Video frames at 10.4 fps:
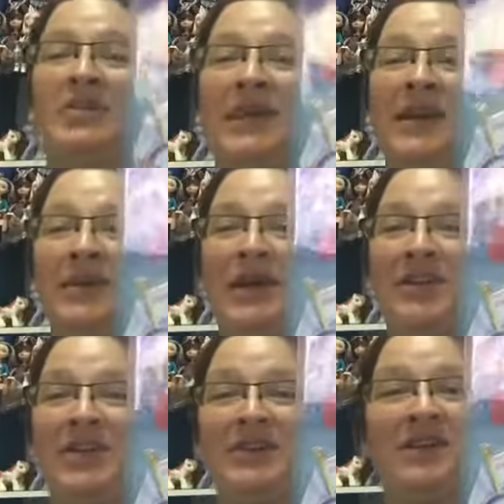I get my
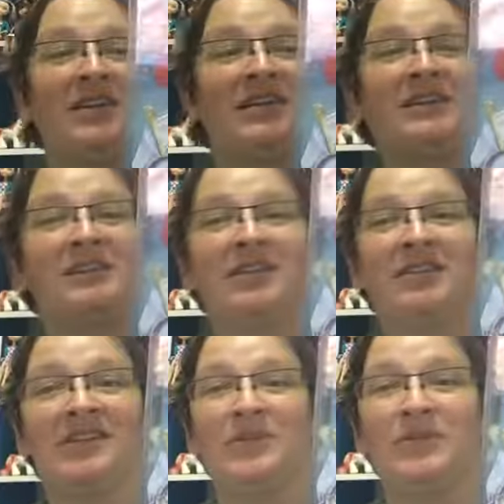Raft Try dolls. Got a
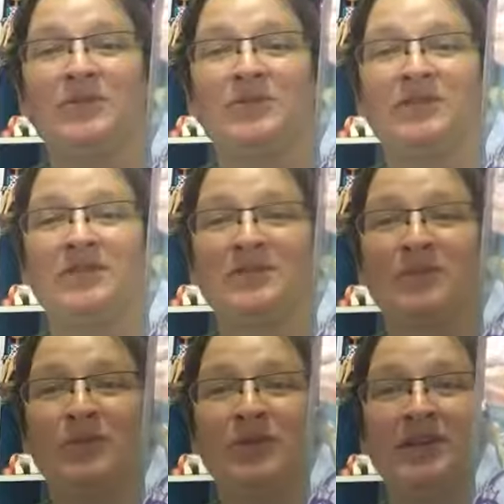couple more, some
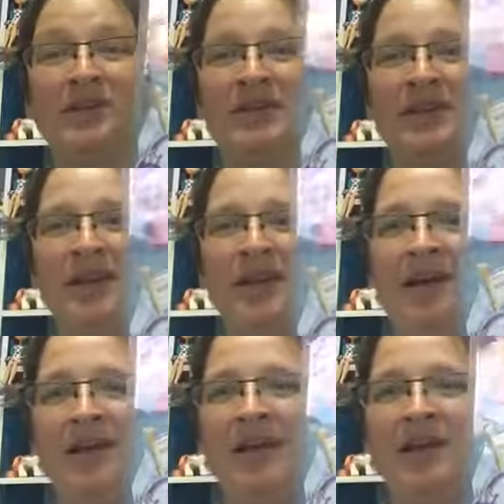more in.
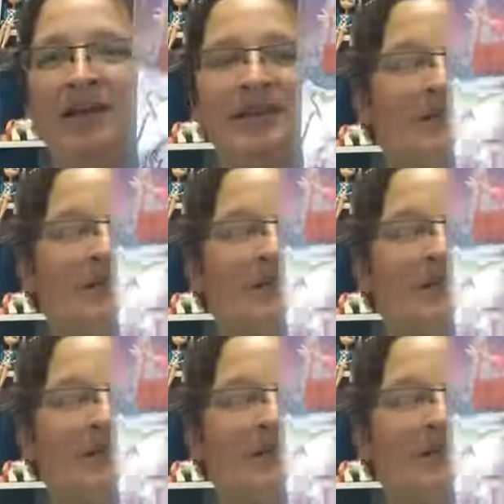I